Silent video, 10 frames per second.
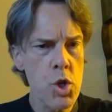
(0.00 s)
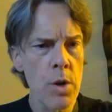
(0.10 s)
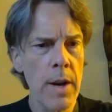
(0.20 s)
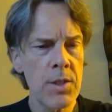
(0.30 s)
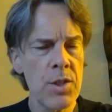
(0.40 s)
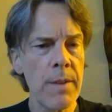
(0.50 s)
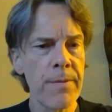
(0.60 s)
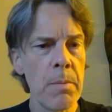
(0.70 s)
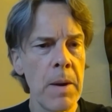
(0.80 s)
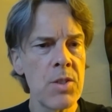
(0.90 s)
I set for
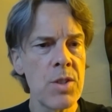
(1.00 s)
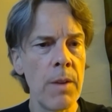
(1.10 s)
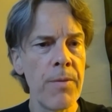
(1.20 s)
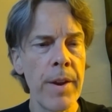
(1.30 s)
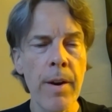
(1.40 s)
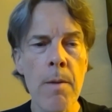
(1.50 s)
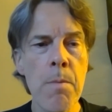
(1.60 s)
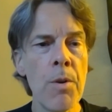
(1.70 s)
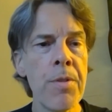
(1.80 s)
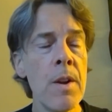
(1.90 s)
myself that are
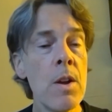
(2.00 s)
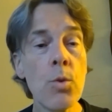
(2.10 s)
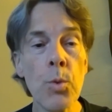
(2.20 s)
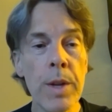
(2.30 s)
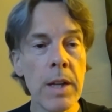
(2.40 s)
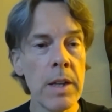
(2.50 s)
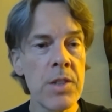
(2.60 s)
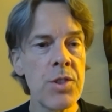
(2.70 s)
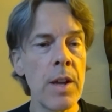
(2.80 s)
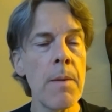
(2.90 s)
both
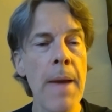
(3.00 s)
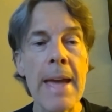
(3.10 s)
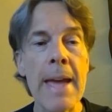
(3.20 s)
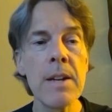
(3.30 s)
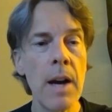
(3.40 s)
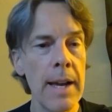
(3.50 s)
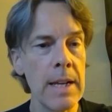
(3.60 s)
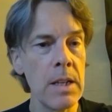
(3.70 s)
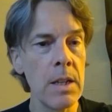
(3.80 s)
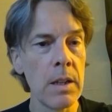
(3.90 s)
realistic and
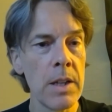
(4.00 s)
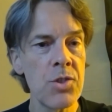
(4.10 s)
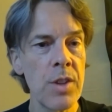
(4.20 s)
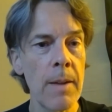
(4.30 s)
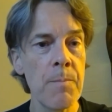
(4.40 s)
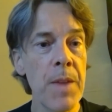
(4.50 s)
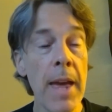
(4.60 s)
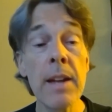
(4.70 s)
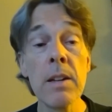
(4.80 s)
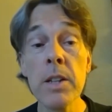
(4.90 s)
idealistic
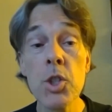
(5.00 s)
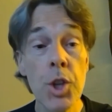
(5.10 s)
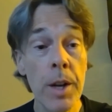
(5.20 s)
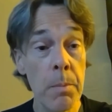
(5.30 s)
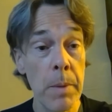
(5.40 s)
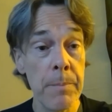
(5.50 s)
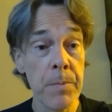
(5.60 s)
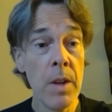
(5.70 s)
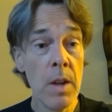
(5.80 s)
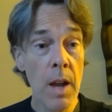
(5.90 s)
and legitimate,
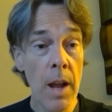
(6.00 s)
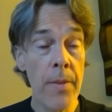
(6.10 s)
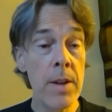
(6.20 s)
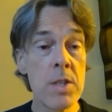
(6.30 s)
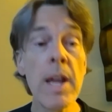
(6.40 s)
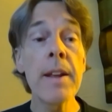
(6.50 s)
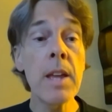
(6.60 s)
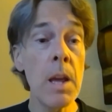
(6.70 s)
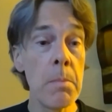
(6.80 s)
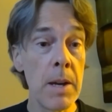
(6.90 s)
and then
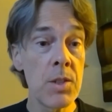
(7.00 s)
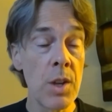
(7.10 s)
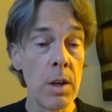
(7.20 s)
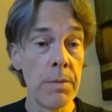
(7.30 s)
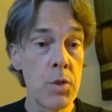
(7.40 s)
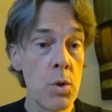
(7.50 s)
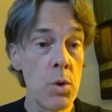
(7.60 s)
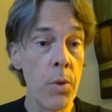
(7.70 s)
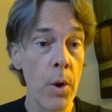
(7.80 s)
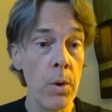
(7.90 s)
dedicate myself to
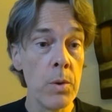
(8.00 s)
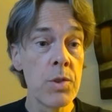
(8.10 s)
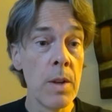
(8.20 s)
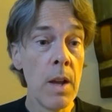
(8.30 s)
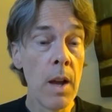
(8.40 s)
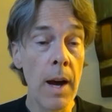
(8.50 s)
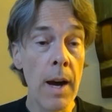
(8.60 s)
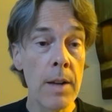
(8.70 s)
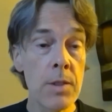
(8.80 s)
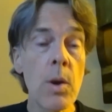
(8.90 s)
those.
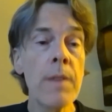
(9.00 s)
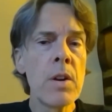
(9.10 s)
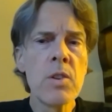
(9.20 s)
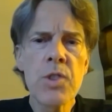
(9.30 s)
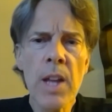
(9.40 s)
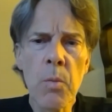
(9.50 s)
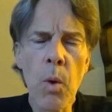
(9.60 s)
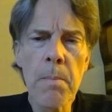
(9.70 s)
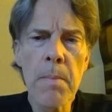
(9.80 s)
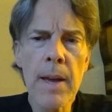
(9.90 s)
So I have to understand what
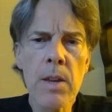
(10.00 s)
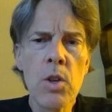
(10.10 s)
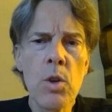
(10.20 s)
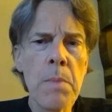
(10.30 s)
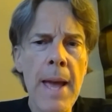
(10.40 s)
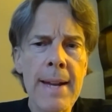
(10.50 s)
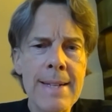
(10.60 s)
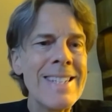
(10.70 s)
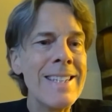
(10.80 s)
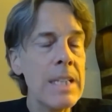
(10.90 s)
my
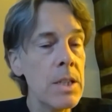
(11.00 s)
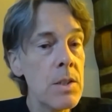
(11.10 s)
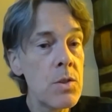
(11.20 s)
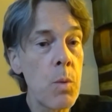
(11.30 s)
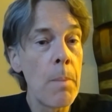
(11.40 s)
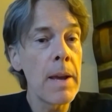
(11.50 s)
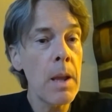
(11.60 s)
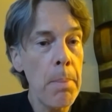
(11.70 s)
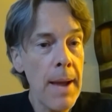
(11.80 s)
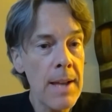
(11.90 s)
humanity is, what my
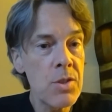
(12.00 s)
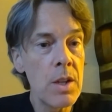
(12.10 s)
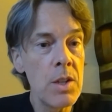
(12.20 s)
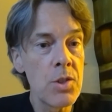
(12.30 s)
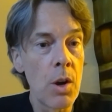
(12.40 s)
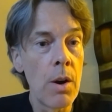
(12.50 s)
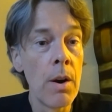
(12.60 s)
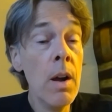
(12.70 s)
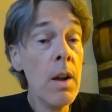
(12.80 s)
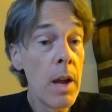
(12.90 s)
capacities are,
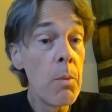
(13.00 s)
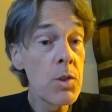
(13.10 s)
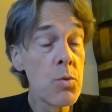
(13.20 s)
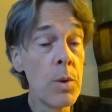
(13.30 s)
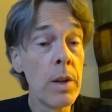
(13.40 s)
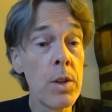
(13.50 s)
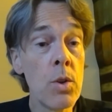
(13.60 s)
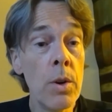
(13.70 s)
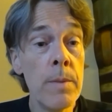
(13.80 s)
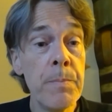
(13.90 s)
and what's really good